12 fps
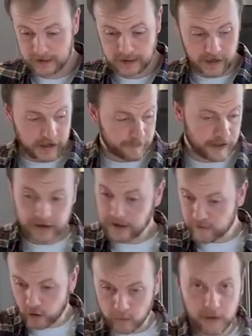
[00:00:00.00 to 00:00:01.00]
Um, and I
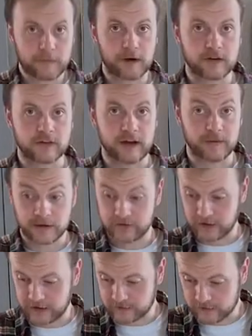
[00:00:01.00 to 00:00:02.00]
have all my products ahead of me,
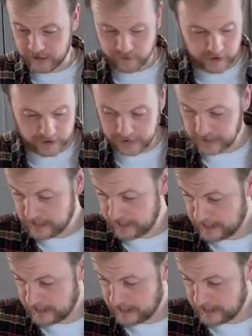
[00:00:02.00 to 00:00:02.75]
so let's dive right in.